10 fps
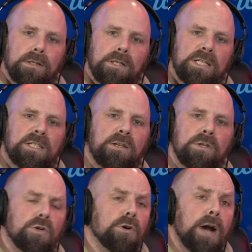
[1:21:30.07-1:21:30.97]
is
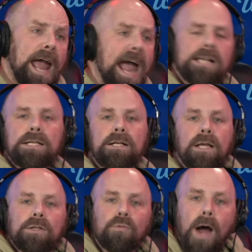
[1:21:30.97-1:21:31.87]
that you're acting
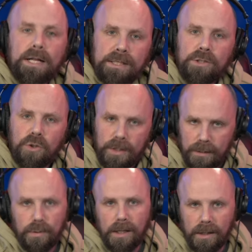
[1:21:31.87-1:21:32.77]
like The Rock didn't join
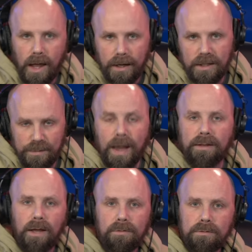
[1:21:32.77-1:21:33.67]
the Bloodline on
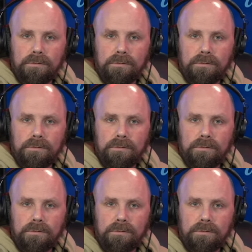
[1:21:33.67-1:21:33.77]
SmackDown.